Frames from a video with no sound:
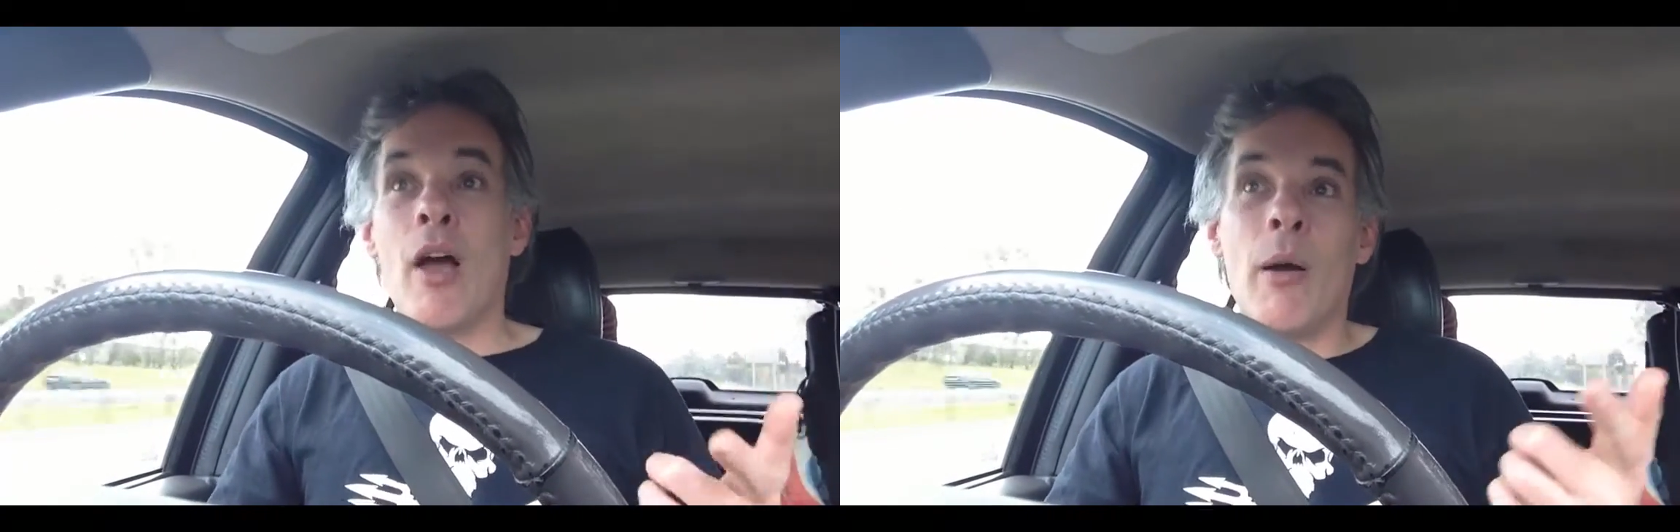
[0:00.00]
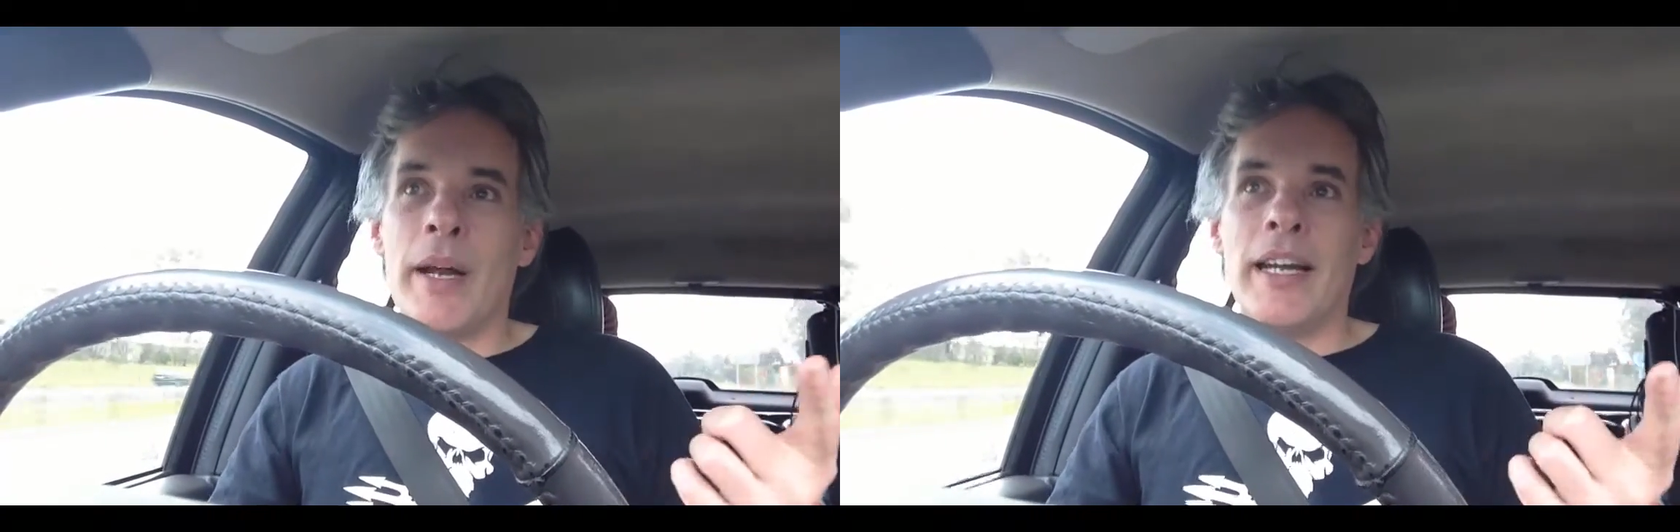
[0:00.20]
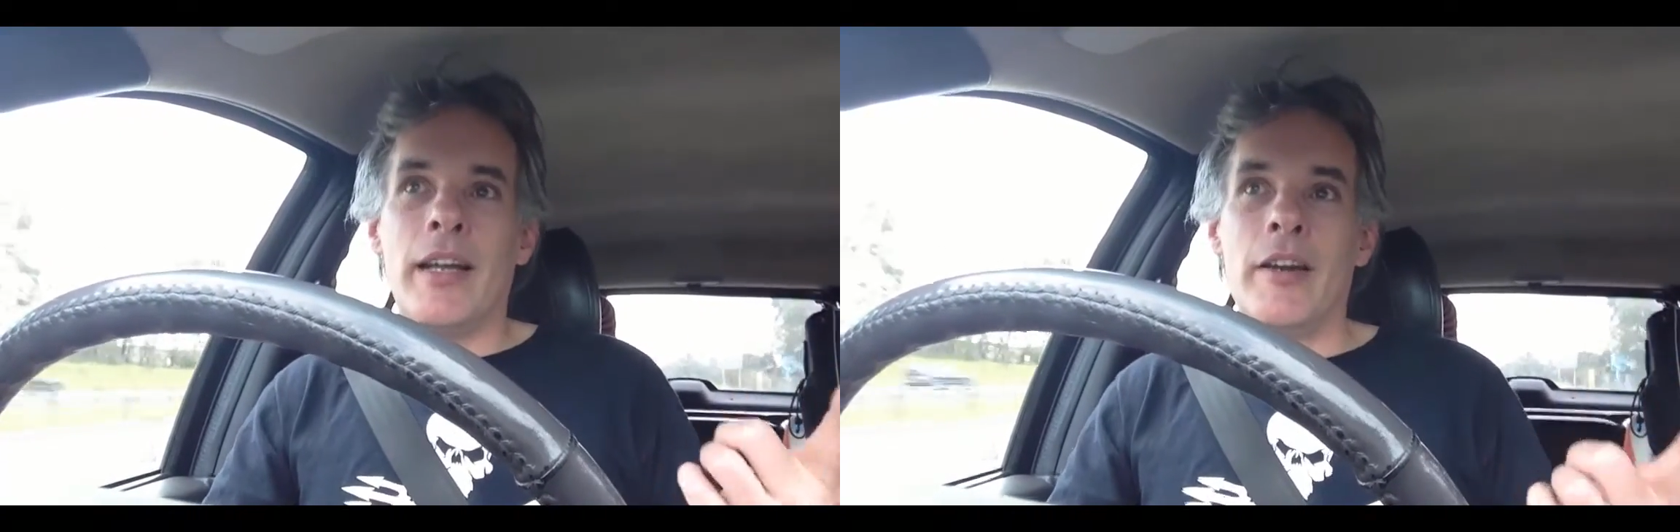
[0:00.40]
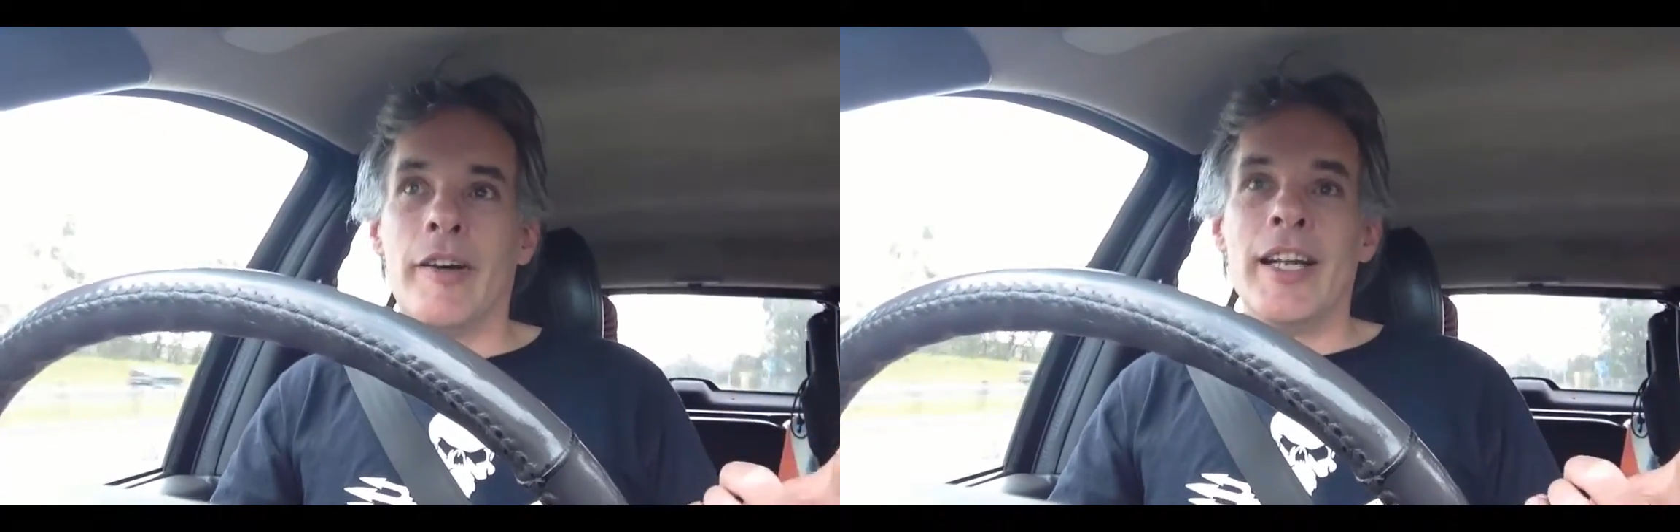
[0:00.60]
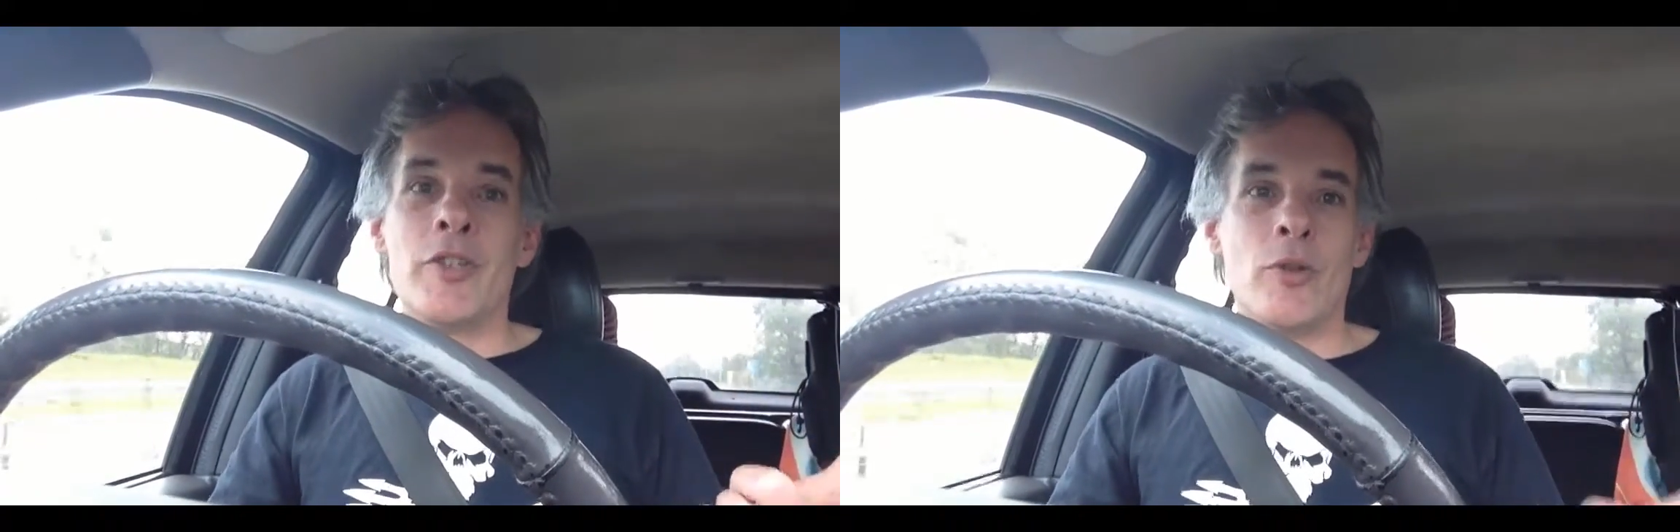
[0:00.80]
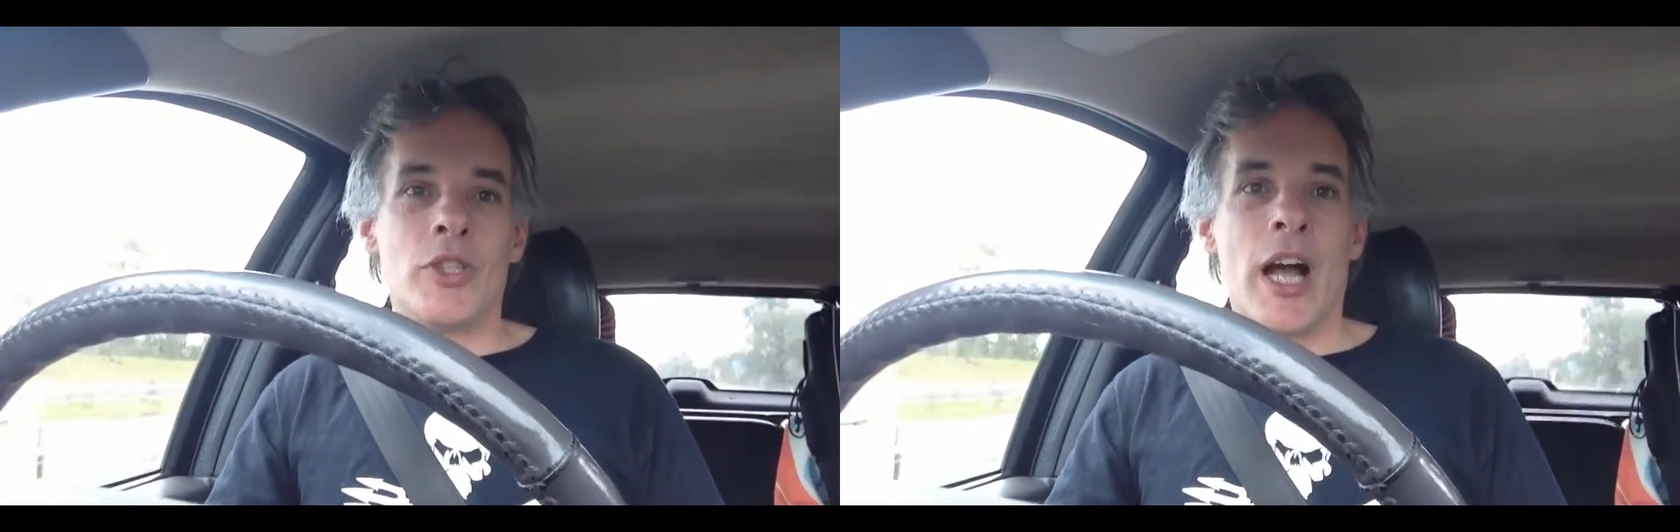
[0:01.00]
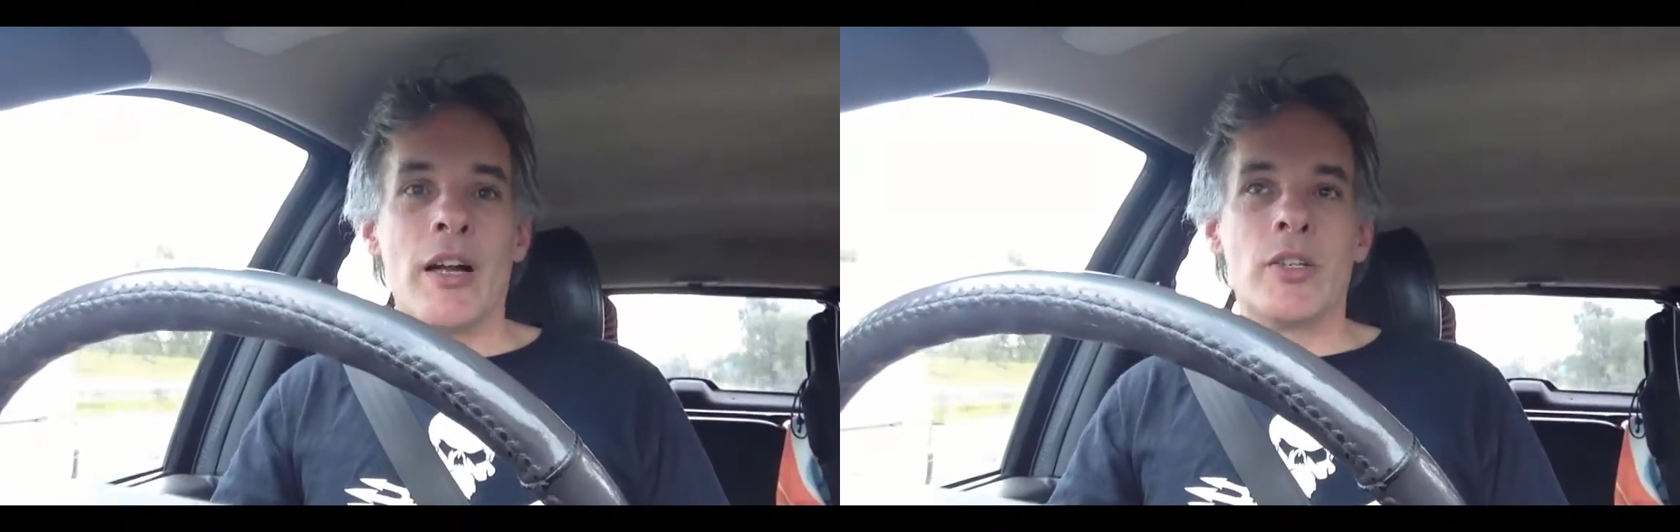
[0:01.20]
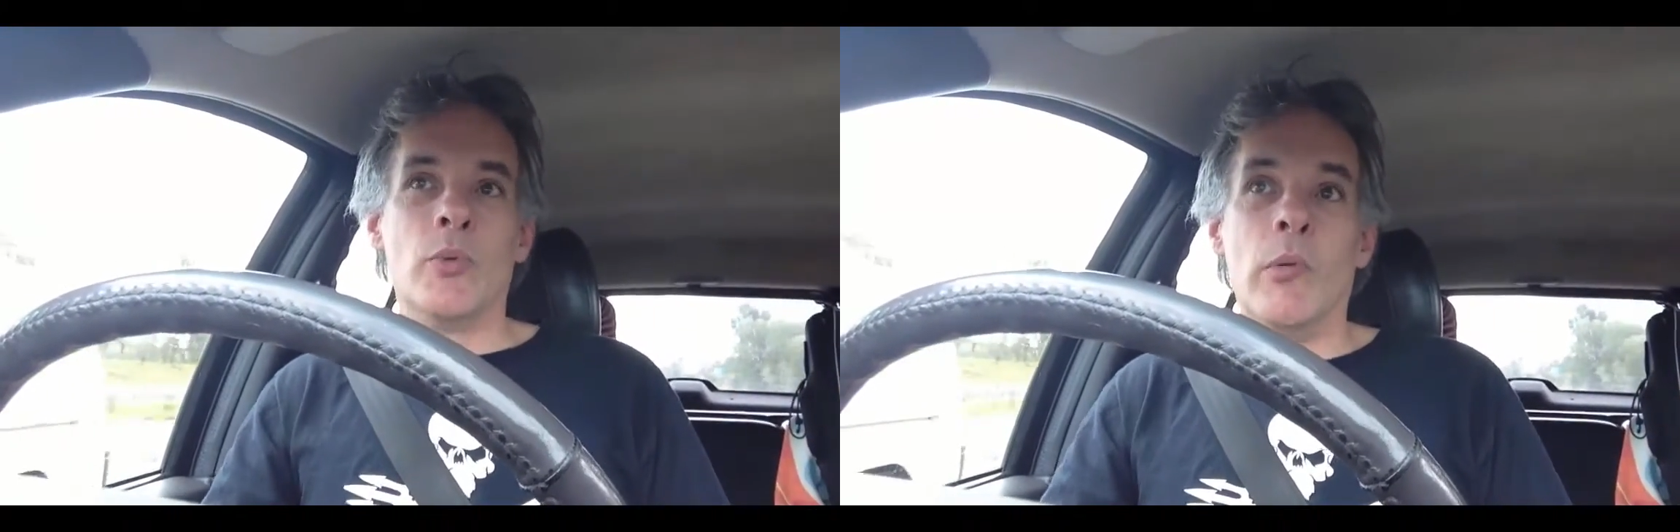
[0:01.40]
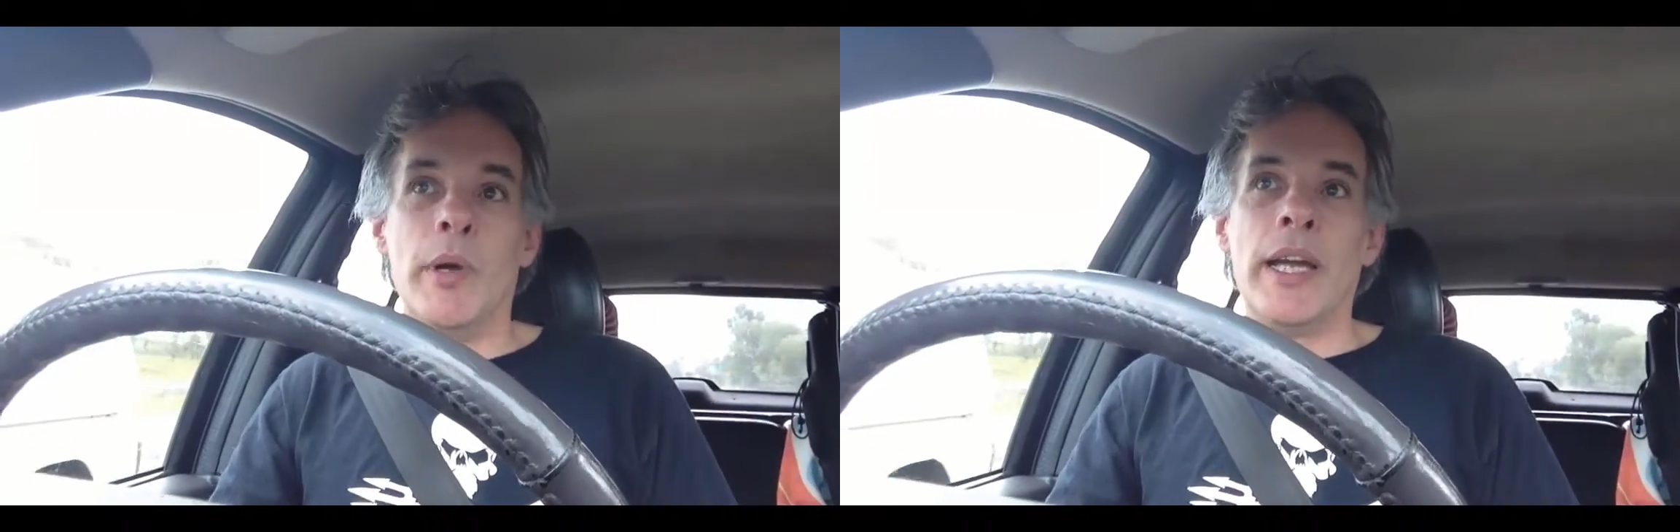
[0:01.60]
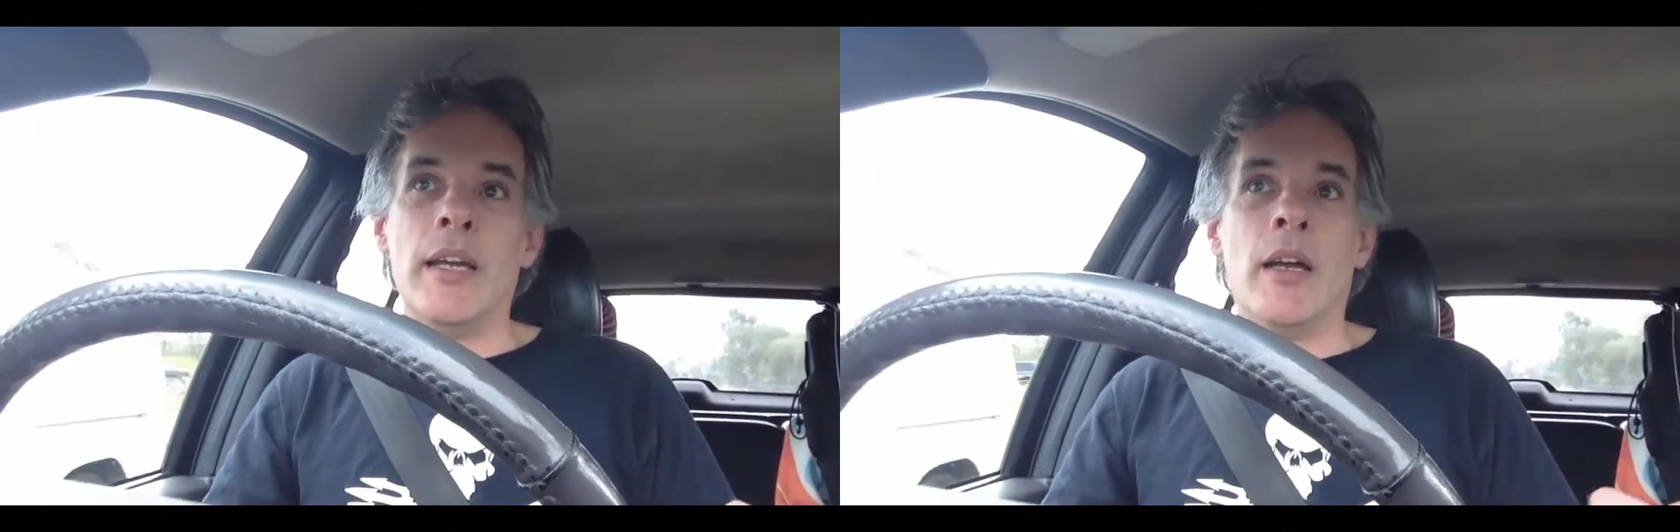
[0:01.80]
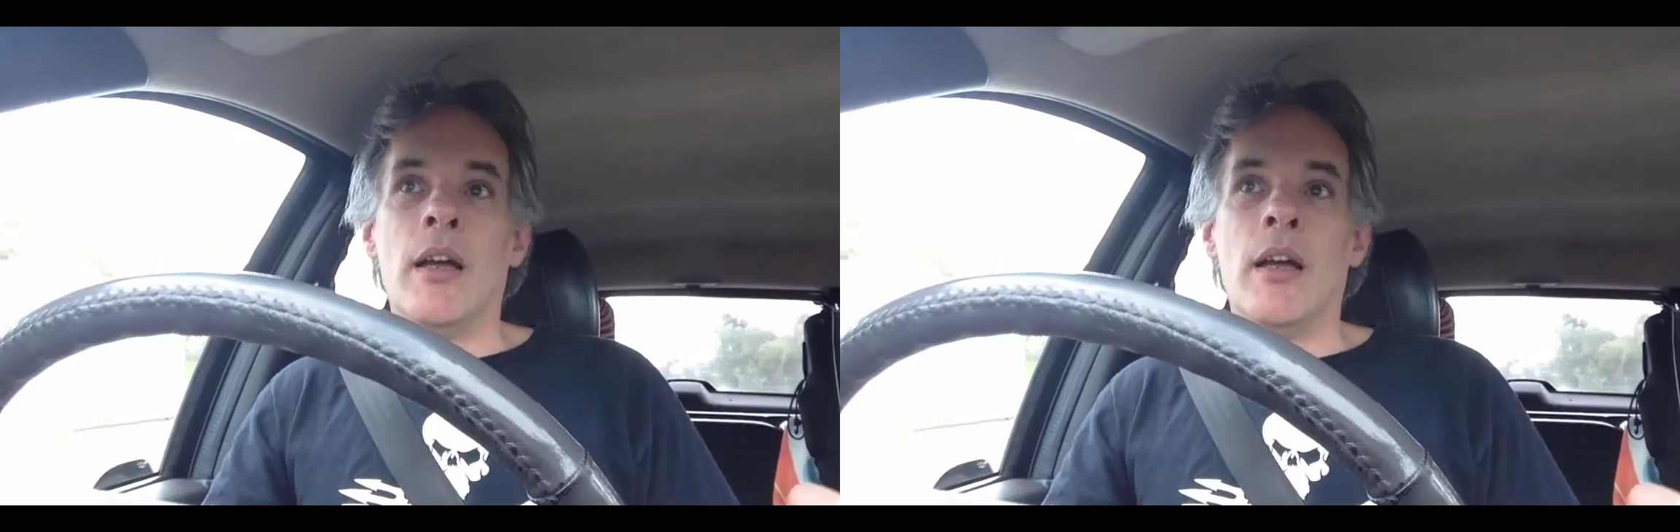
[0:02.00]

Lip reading: I mean, your initial charges will be,